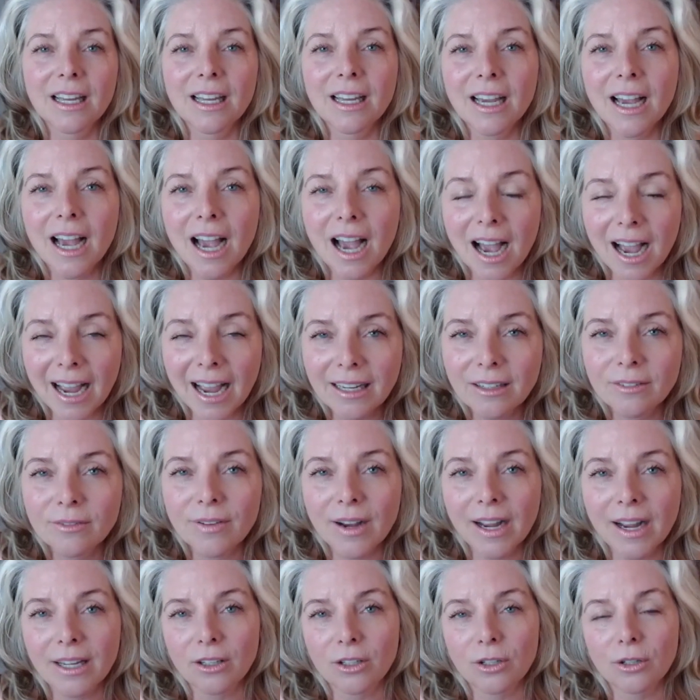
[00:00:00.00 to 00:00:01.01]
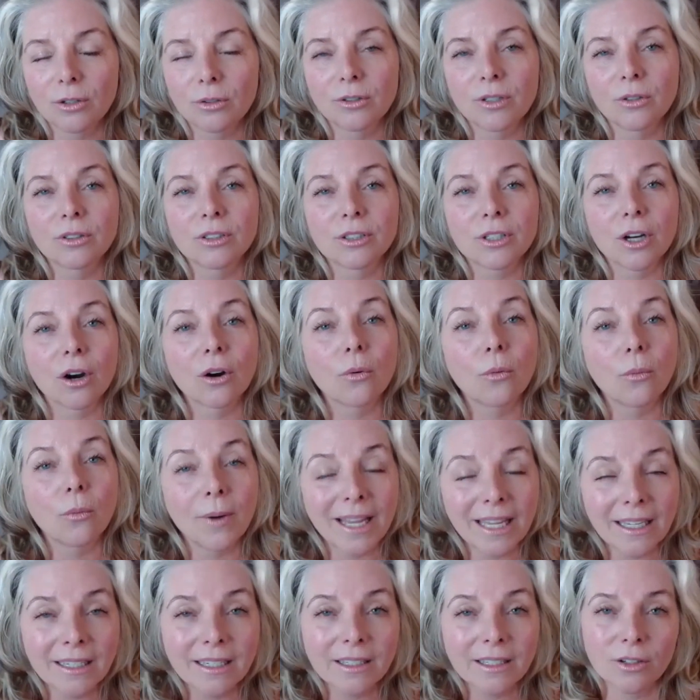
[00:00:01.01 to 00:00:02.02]
I invite you to start
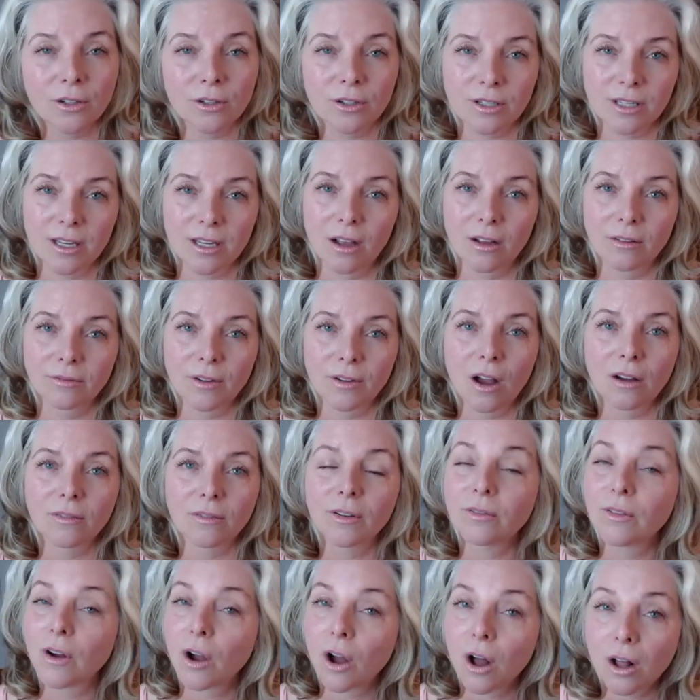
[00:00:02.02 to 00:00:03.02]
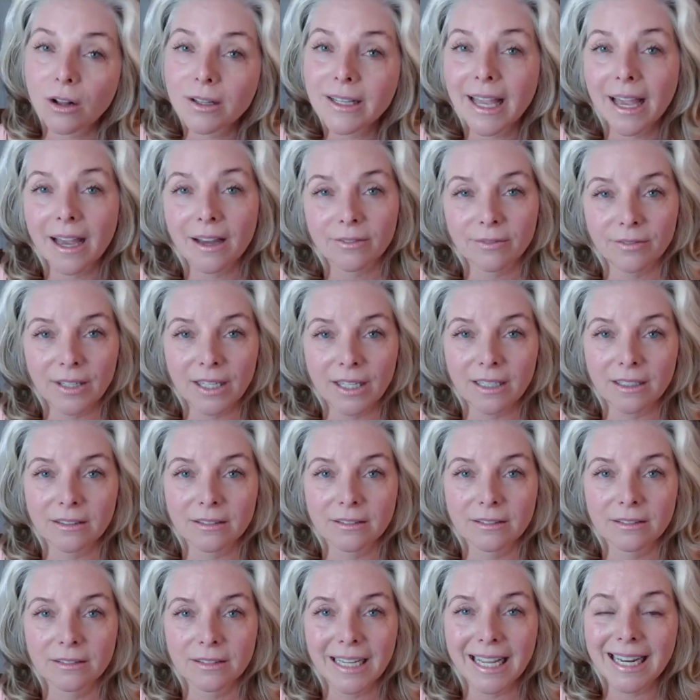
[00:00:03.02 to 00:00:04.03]
weaning yourself off of all caffeine
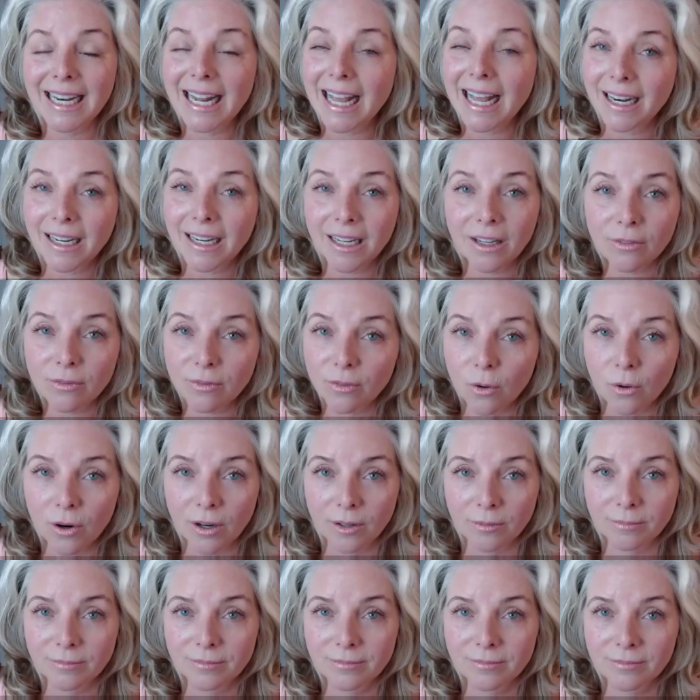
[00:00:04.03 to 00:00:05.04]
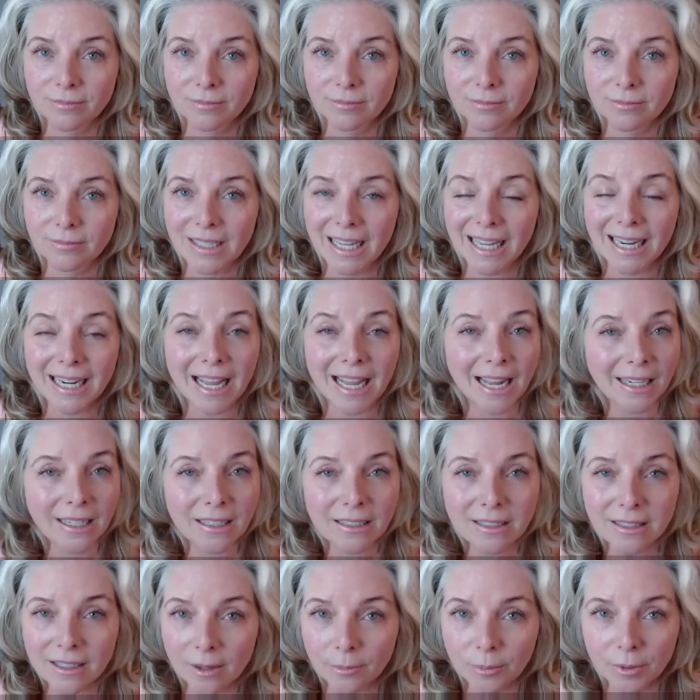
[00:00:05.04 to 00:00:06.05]
in any form, in any
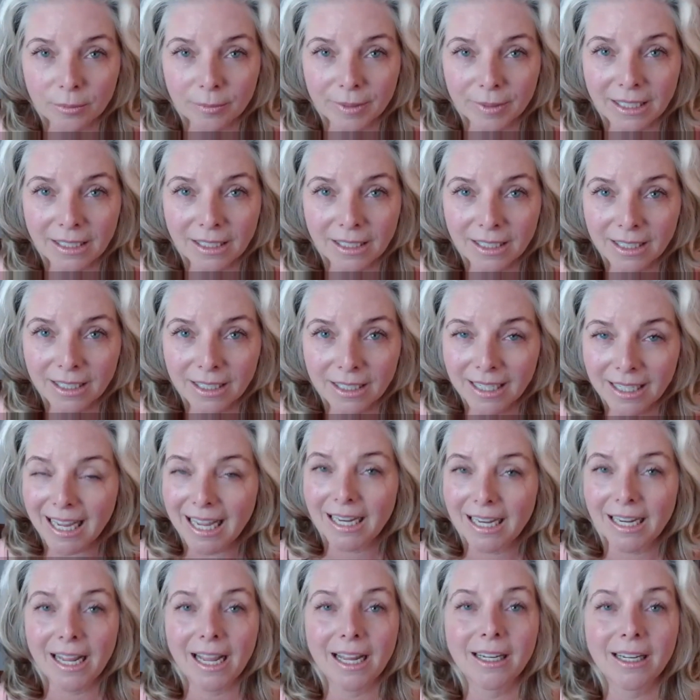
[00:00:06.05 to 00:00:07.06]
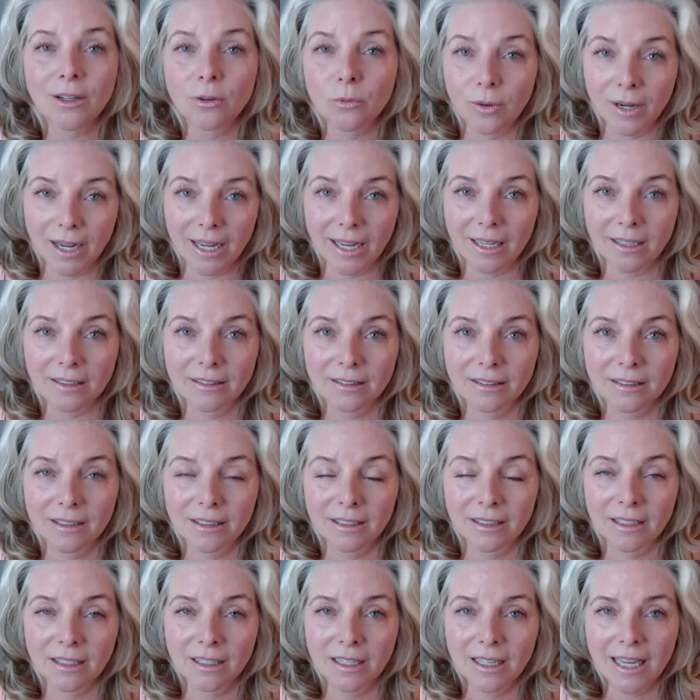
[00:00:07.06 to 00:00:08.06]
supplement, in any way,
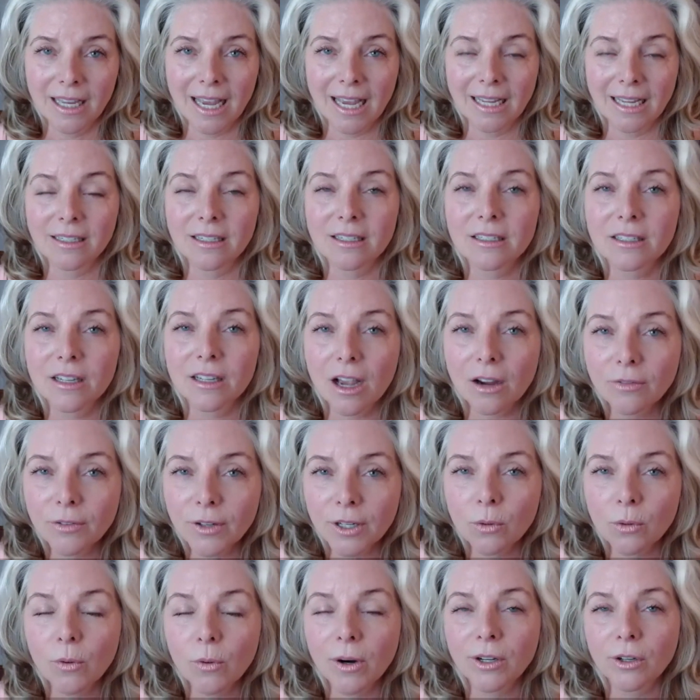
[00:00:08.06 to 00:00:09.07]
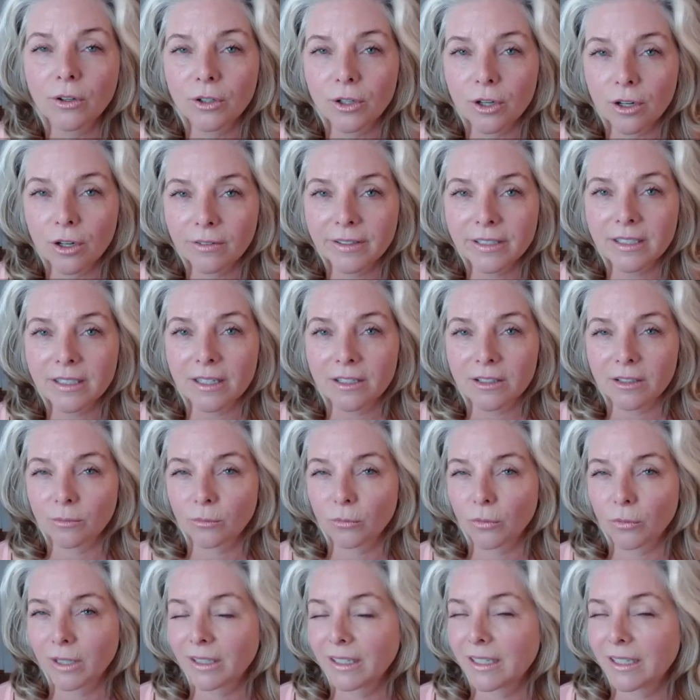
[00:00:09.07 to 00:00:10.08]
and discovering where your nervous system
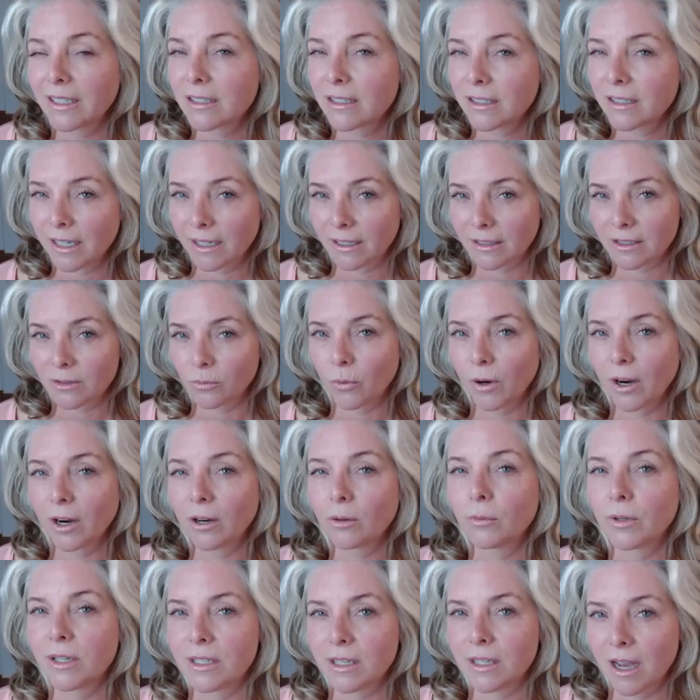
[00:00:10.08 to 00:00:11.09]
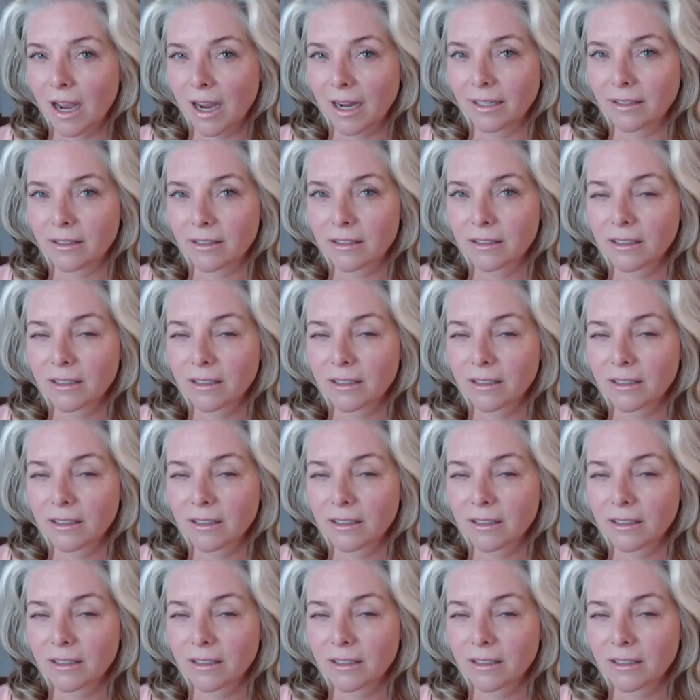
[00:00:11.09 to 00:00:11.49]
really sits, where it resides,